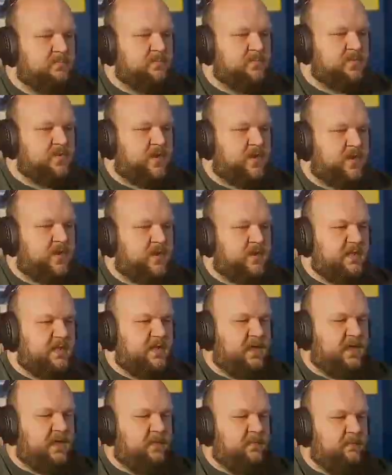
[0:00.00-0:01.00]
So I think
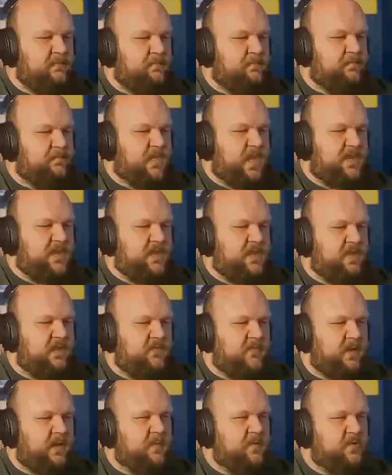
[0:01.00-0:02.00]
the
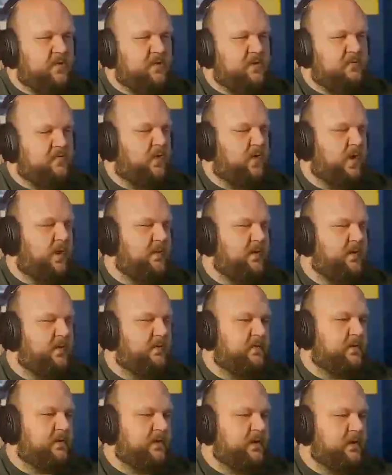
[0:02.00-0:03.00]
developers could probably do
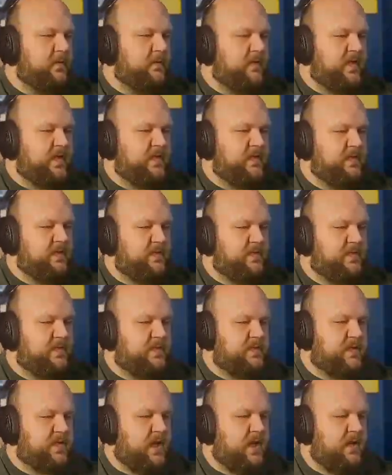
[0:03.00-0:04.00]
a little bit to
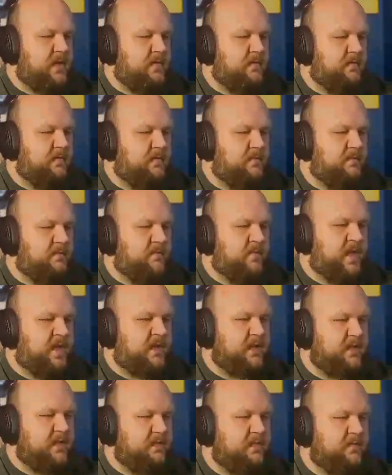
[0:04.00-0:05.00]
just kind of make
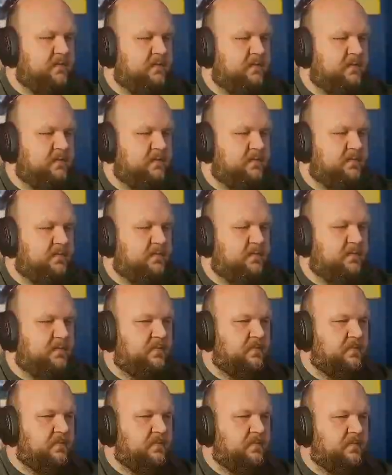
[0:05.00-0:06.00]
the
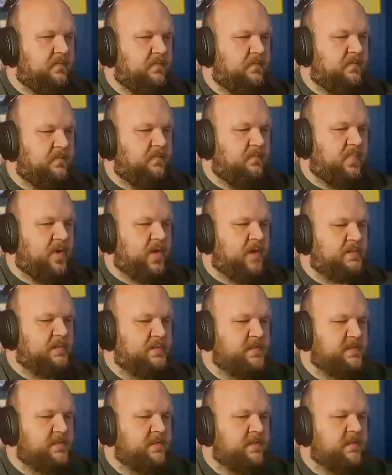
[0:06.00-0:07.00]

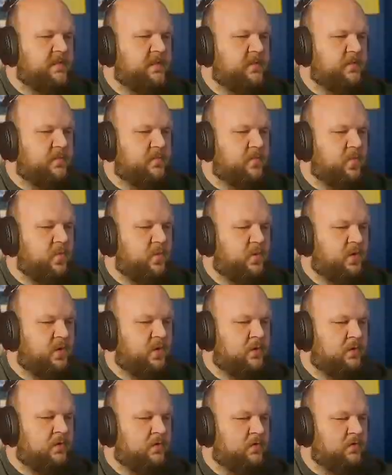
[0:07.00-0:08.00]
bosses a little
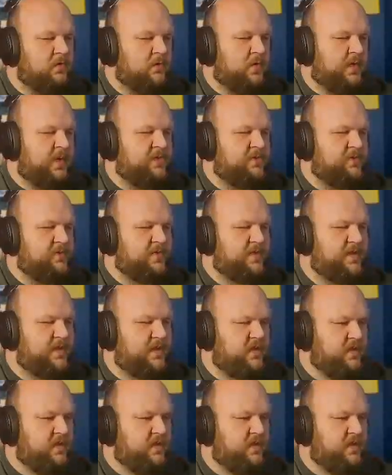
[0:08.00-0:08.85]
more interesting.